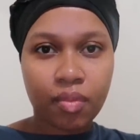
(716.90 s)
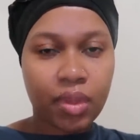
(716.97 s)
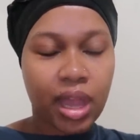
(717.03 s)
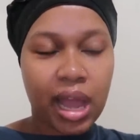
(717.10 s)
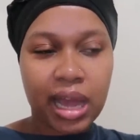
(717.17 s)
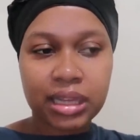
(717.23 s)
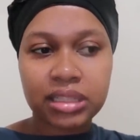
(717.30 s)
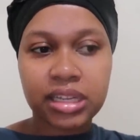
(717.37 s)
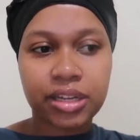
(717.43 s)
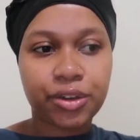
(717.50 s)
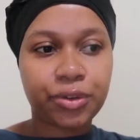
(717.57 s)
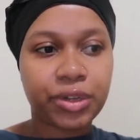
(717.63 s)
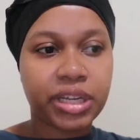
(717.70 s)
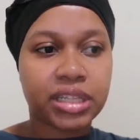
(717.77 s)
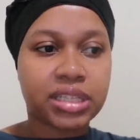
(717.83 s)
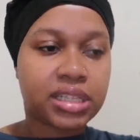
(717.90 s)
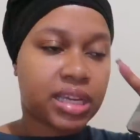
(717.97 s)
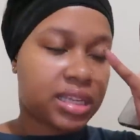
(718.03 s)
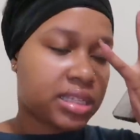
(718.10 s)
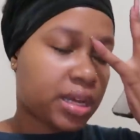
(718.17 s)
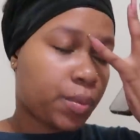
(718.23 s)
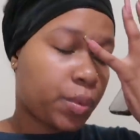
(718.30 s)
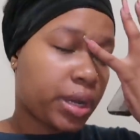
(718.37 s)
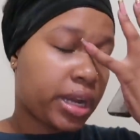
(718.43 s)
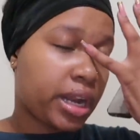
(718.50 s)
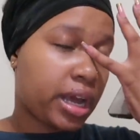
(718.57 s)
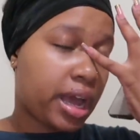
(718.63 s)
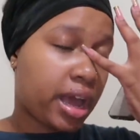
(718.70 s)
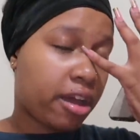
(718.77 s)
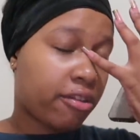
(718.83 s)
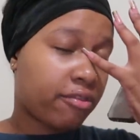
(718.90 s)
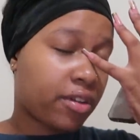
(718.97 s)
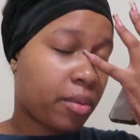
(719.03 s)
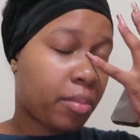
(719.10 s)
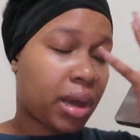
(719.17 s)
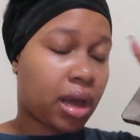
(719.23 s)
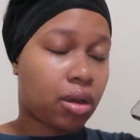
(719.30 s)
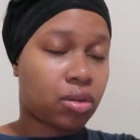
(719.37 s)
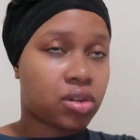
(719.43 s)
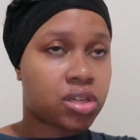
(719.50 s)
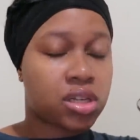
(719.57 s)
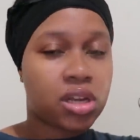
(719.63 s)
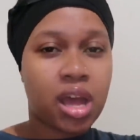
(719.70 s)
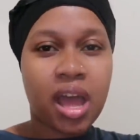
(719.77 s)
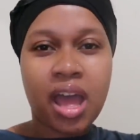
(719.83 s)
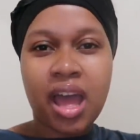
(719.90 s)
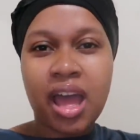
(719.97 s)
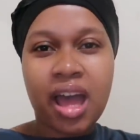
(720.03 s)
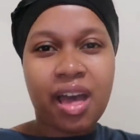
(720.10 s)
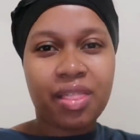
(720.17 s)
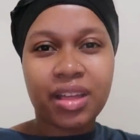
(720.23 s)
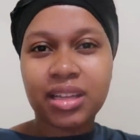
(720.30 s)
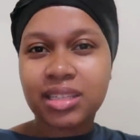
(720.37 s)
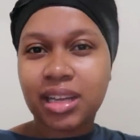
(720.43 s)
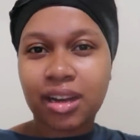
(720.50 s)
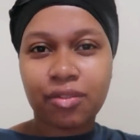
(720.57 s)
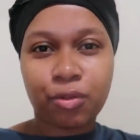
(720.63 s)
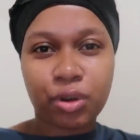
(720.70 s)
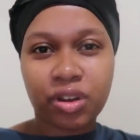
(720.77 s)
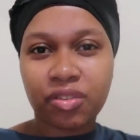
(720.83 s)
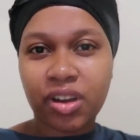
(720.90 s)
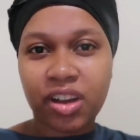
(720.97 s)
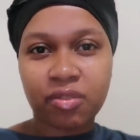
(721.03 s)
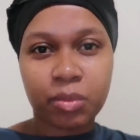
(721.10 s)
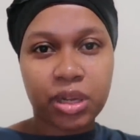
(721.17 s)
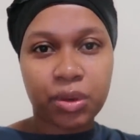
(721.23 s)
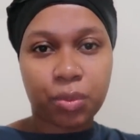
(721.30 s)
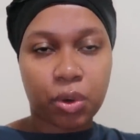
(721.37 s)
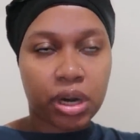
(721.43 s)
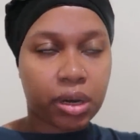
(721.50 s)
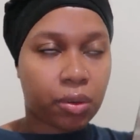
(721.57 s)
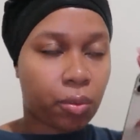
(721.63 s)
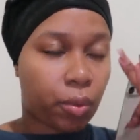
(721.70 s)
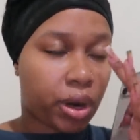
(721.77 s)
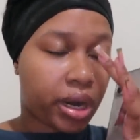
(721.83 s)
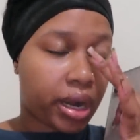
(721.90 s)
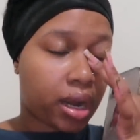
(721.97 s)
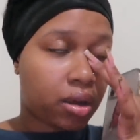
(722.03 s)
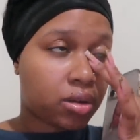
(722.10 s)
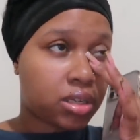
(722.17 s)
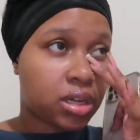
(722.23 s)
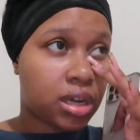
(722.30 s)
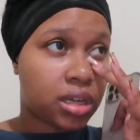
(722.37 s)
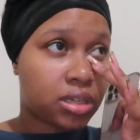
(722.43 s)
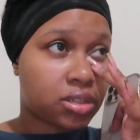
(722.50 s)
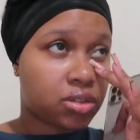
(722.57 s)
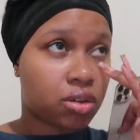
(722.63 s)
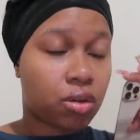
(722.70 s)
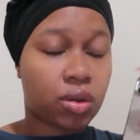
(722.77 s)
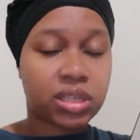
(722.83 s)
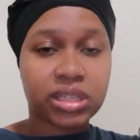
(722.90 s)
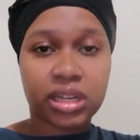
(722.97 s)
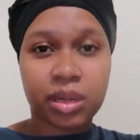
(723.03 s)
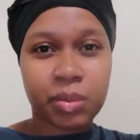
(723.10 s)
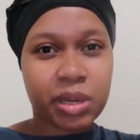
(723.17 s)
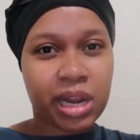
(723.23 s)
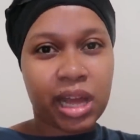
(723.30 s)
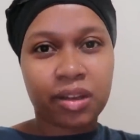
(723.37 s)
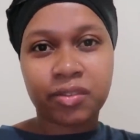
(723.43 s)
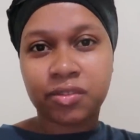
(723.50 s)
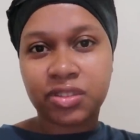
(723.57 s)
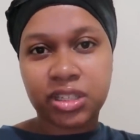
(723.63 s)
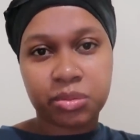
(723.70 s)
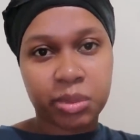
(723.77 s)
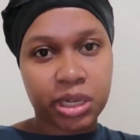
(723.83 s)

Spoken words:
itinerary, it says that we're gonna have about, I think it's like a 45 minute workout, so it's gonna be like 15 minutes